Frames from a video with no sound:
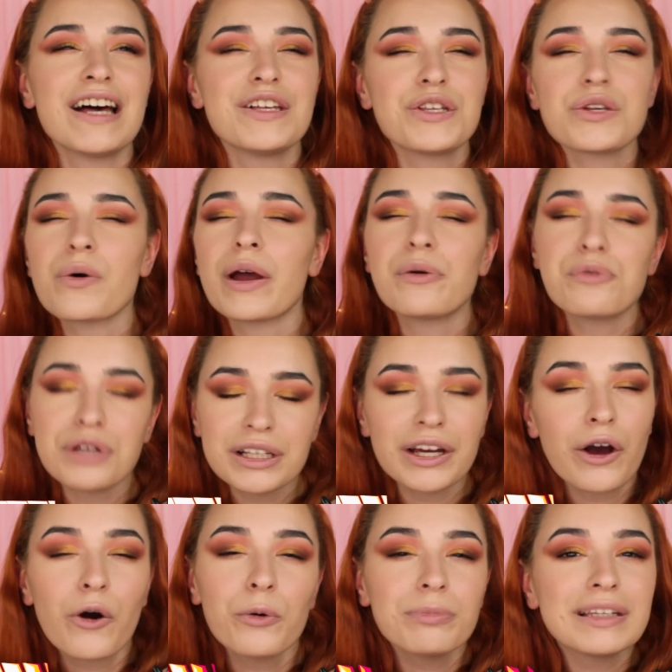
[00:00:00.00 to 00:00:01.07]
so I really
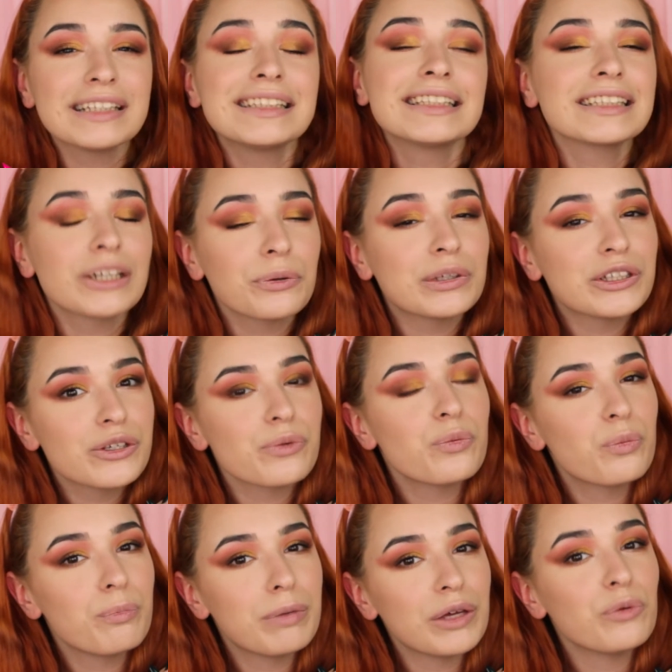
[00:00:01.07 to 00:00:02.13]
hope this is going to
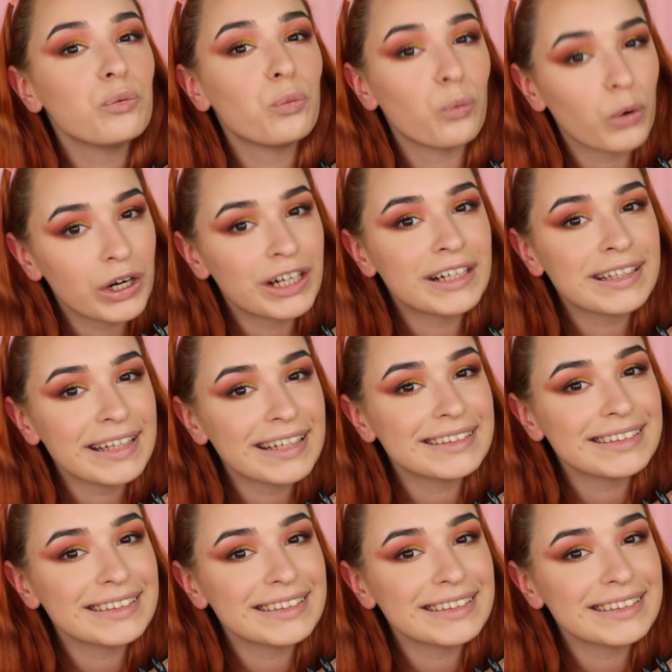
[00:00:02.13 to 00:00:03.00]
be worth it.